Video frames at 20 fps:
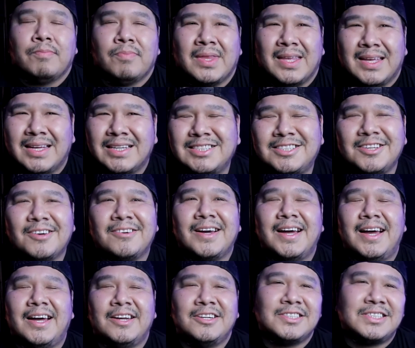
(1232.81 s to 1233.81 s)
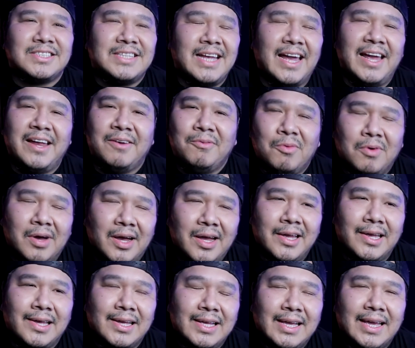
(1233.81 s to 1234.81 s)
And so I understand
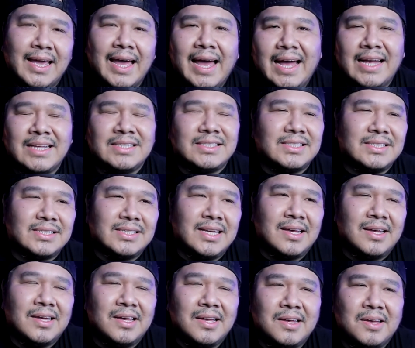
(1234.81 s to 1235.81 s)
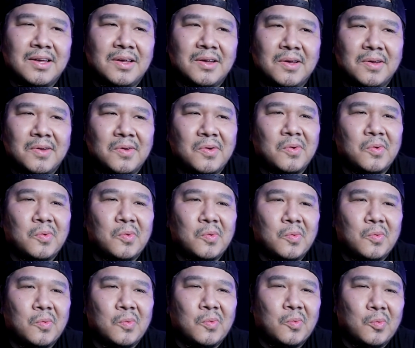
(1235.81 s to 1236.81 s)
why cats
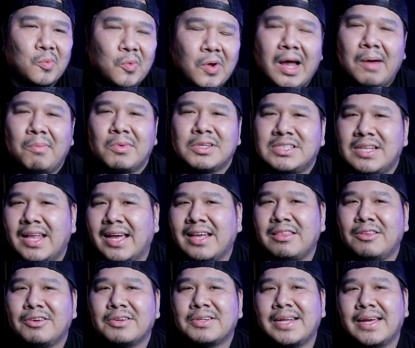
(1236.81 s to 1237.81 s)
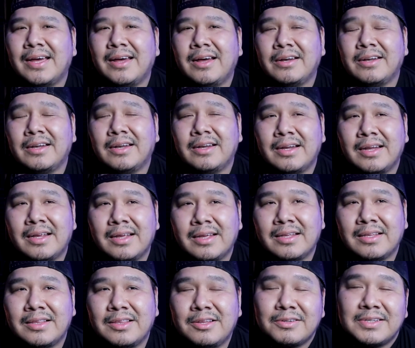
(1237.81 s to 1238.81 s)
were almost like looked
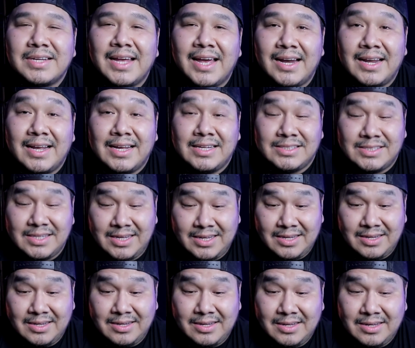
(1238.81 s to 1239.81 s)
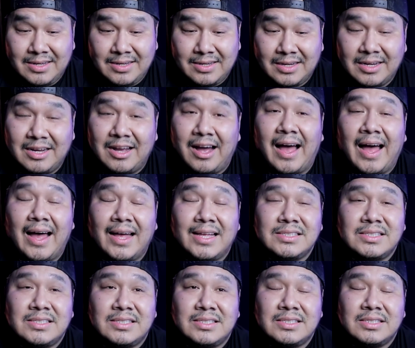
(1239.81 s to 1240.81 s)
at as
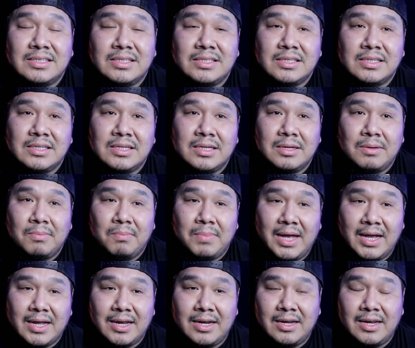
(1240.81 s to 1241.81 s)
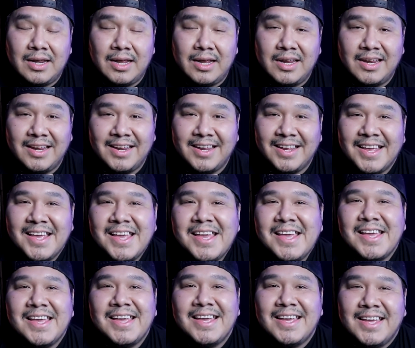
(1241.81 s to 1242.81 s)
gods back in the day.
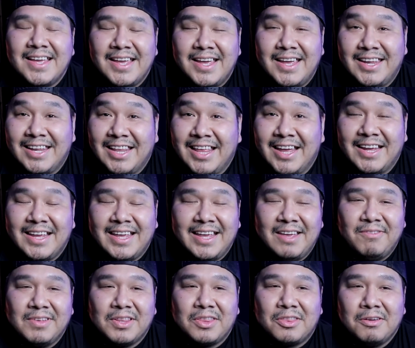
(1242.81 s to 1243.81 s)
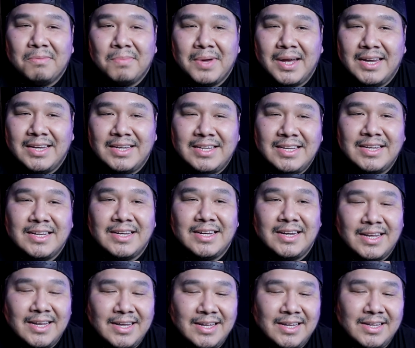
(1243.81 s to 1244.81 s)
And like, even through my
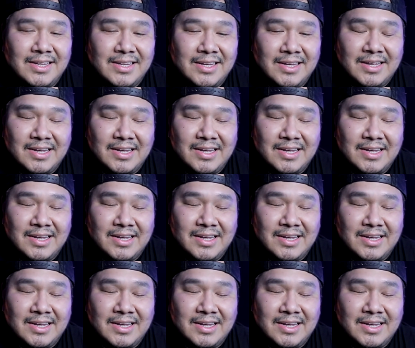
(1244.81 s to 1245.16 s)
DNA